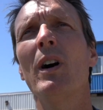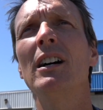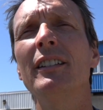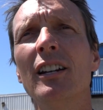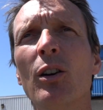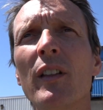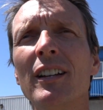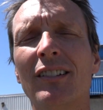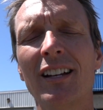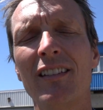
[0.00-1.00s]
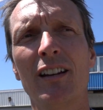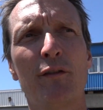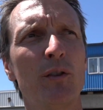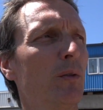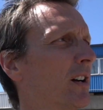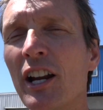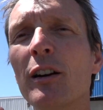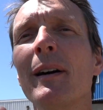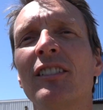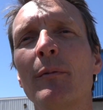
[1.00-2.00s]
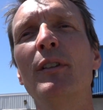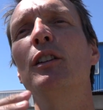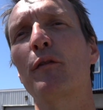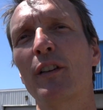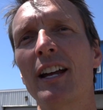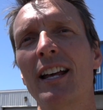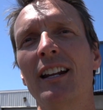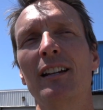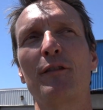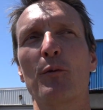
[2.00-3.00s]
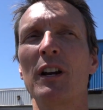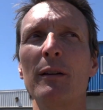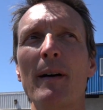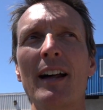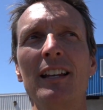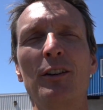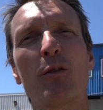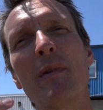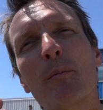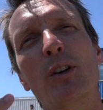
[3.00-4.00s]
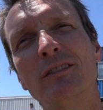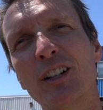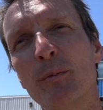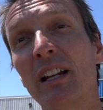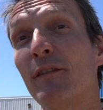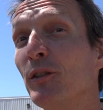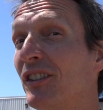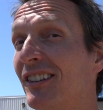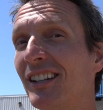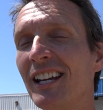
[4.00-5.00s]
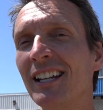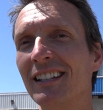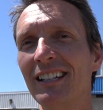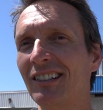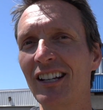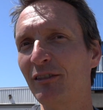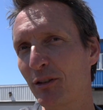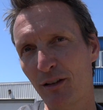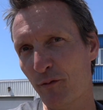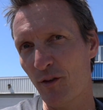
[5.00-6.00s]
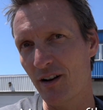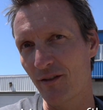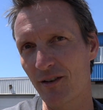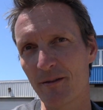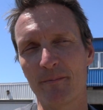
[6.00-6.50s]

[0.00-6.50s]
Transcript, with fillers: Well, you know, they say that if you uh, hear about something, you forget it. If you read about it, you remember it a little bit. If you see it, it stays with you forever.